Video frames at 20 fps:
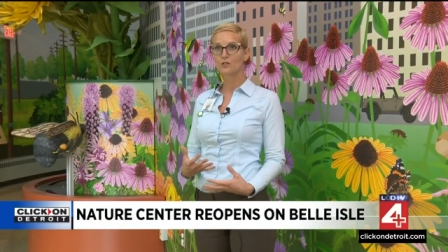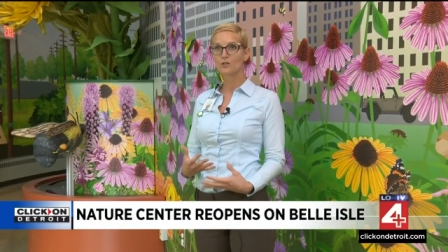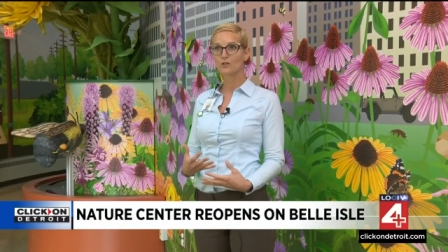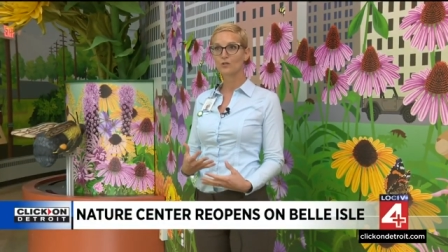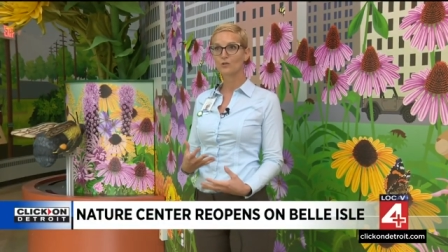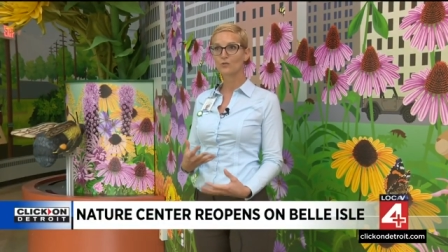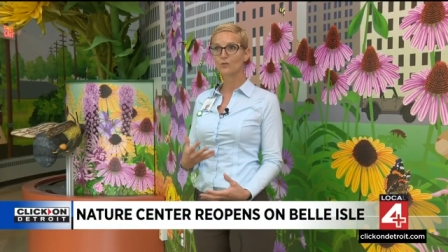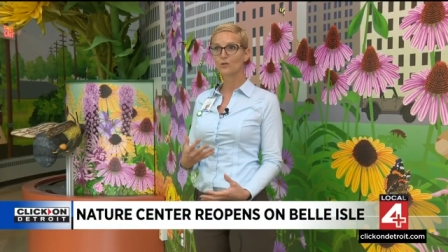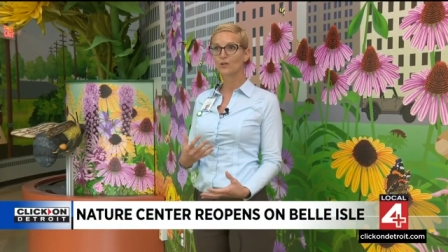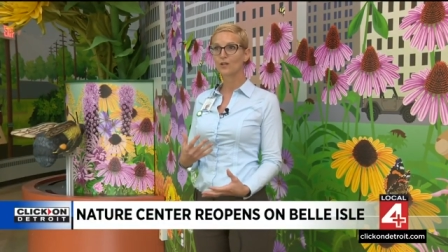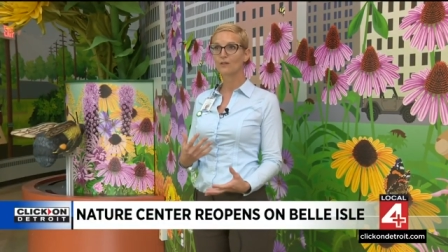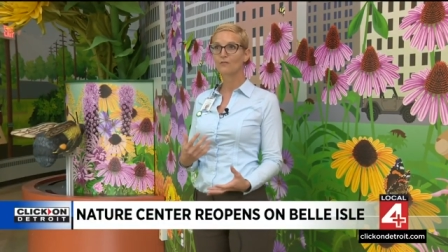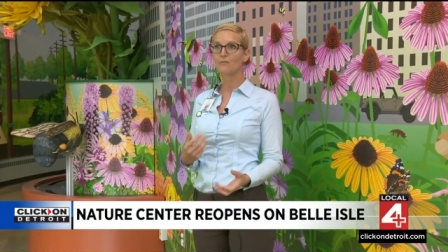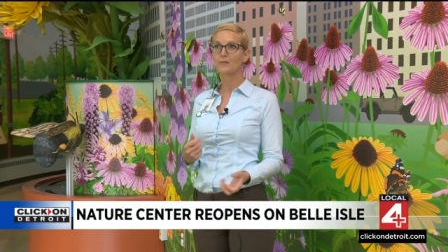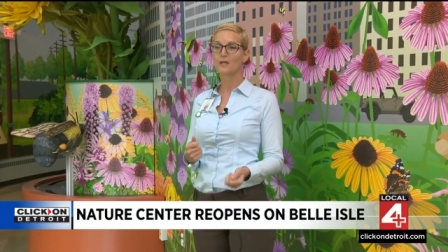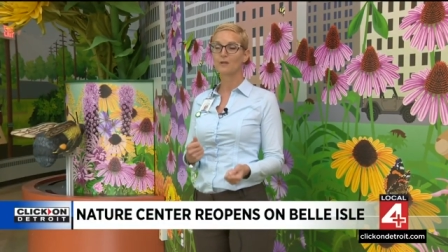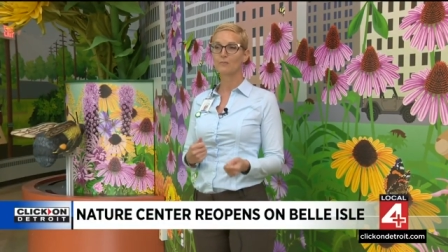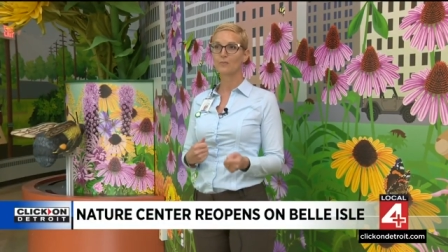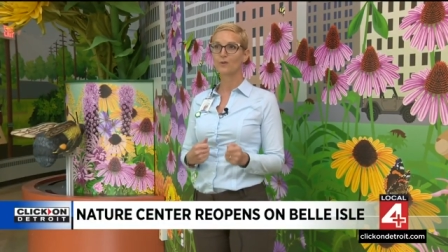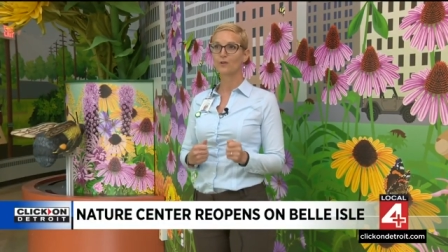to
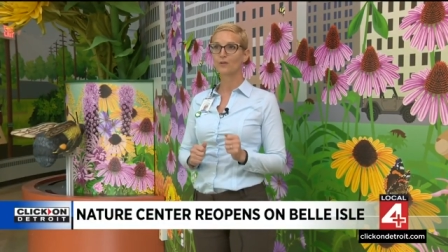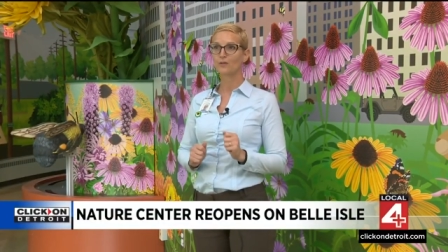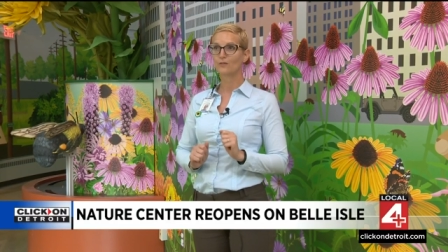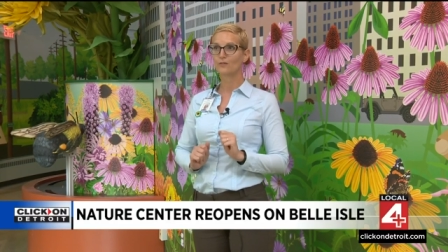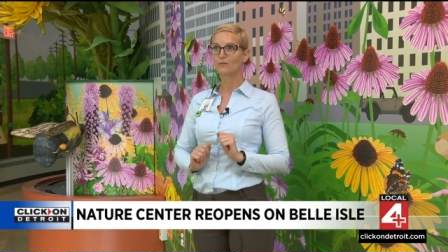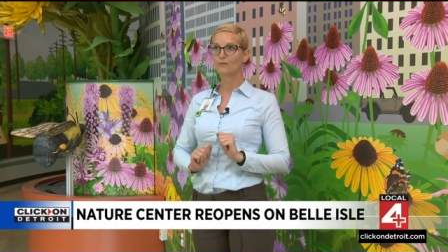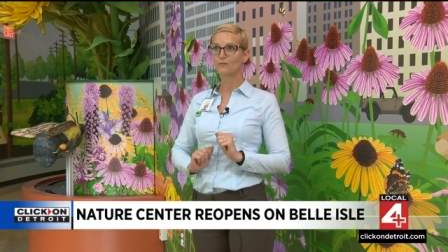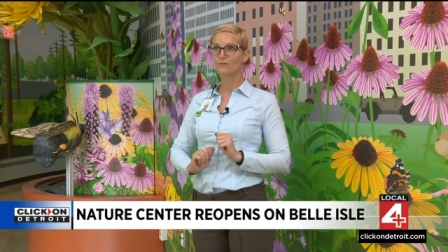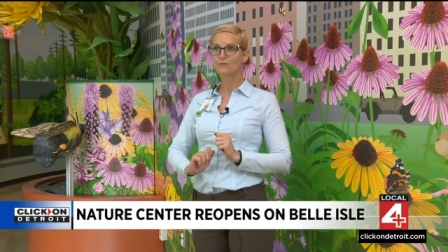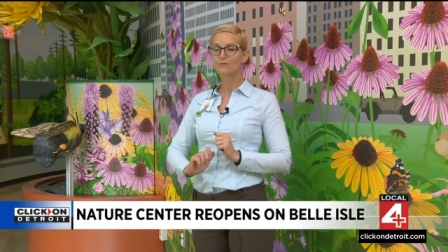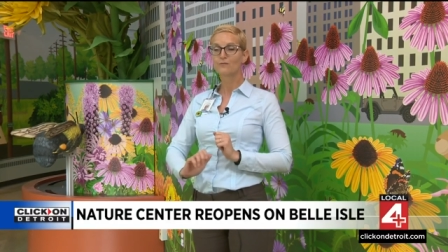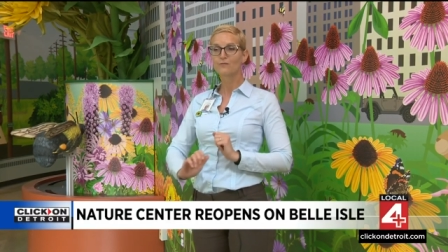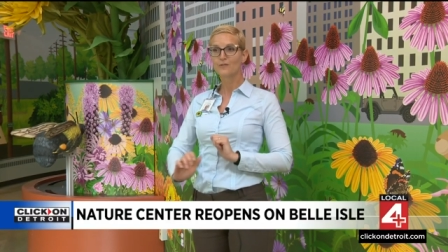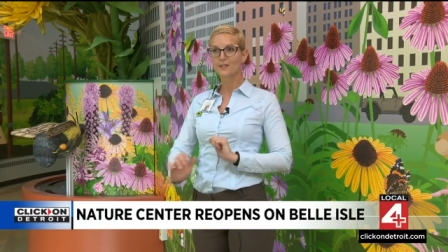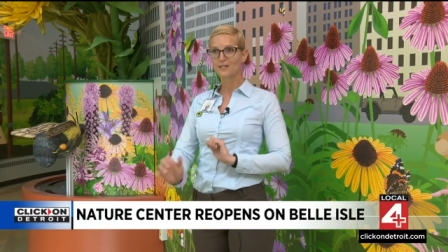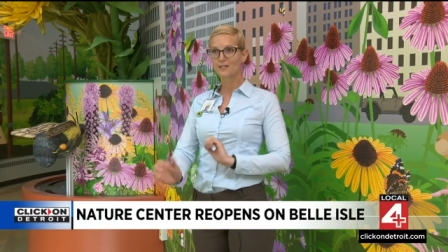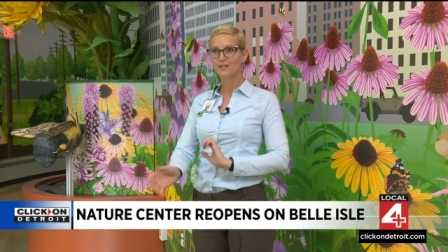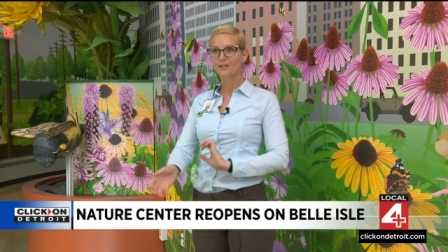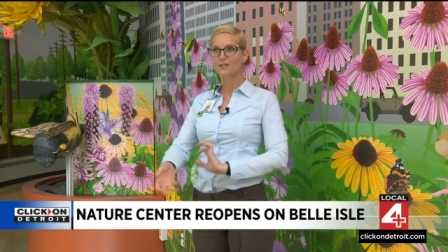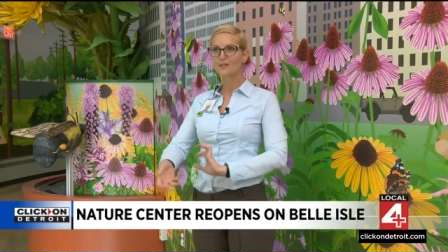give people
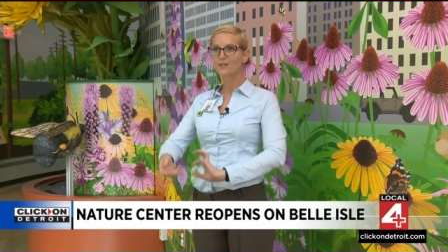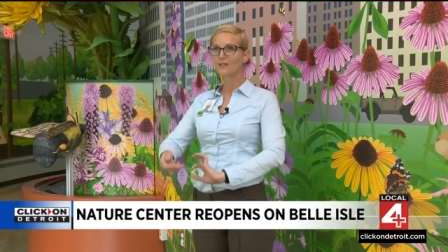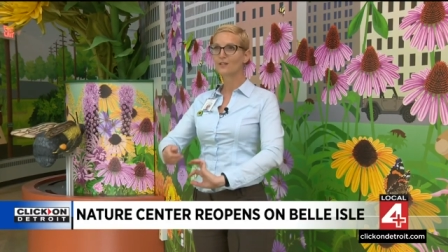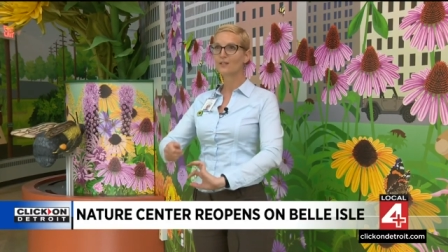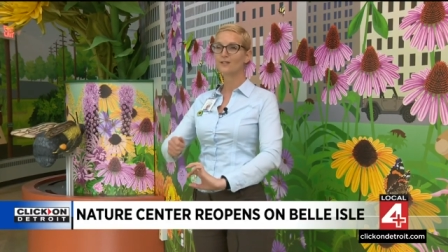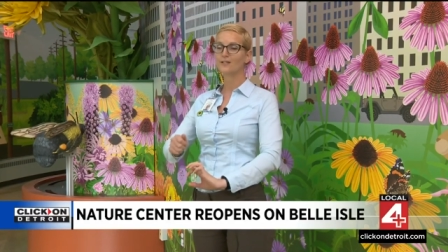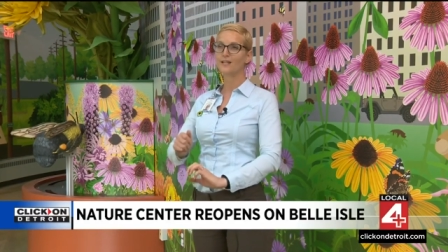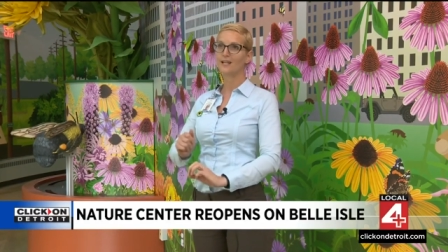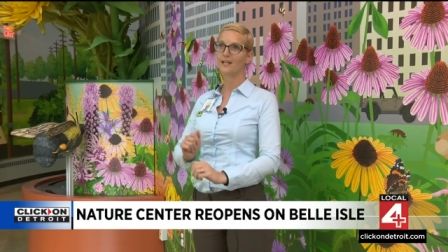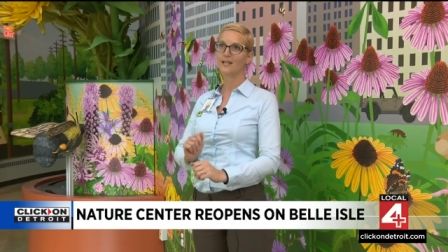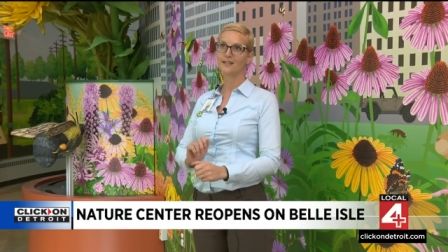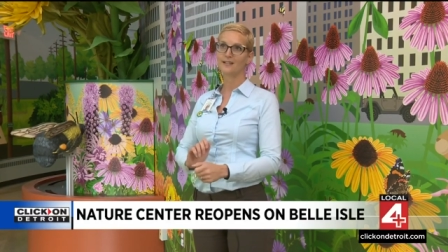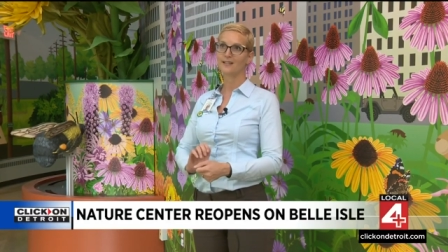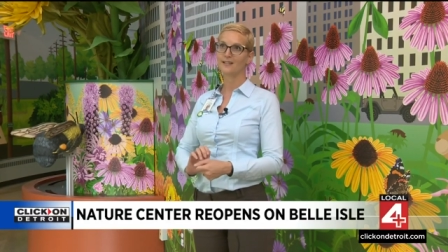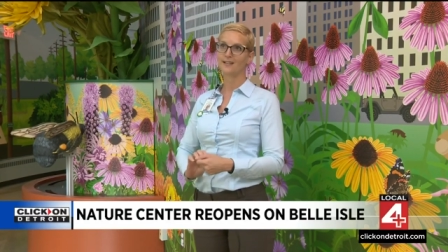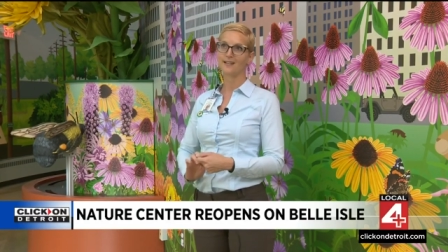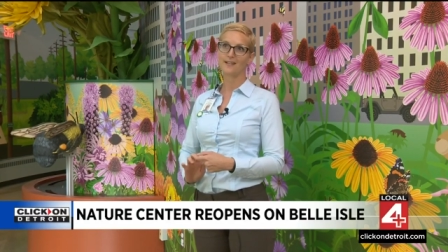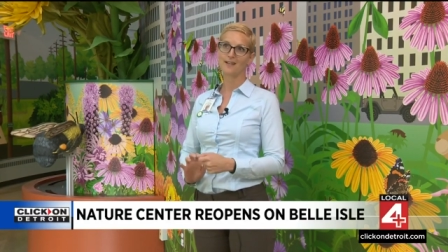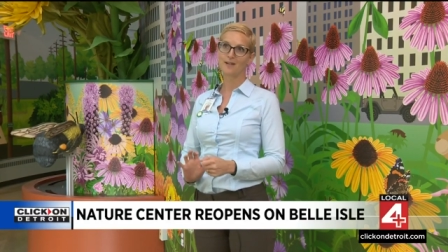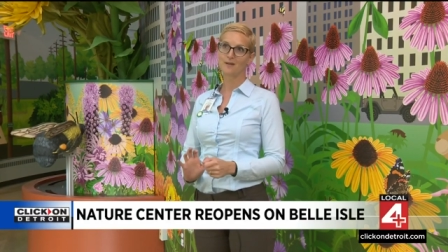physical and